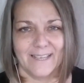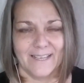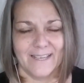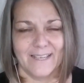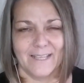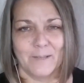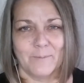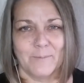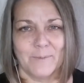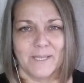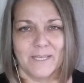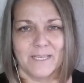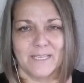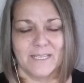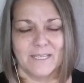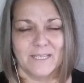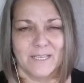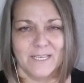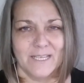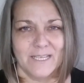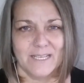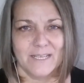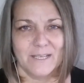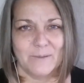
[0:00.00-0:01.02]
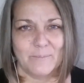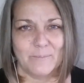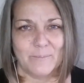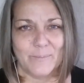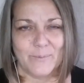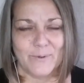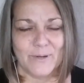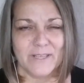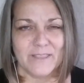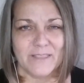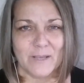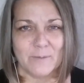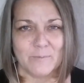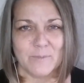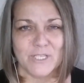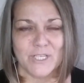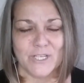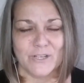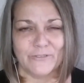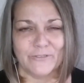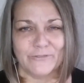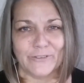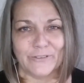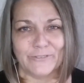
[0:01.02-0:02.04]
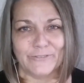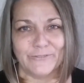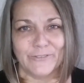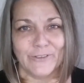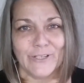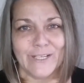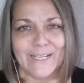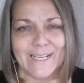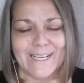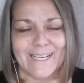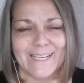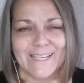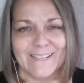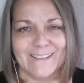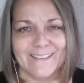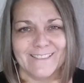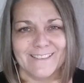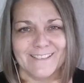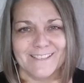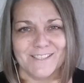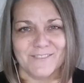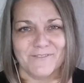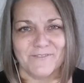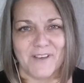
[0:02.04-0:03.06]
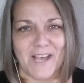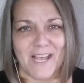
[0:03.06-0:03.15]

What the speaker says: and I'm going to bring them to you for free in this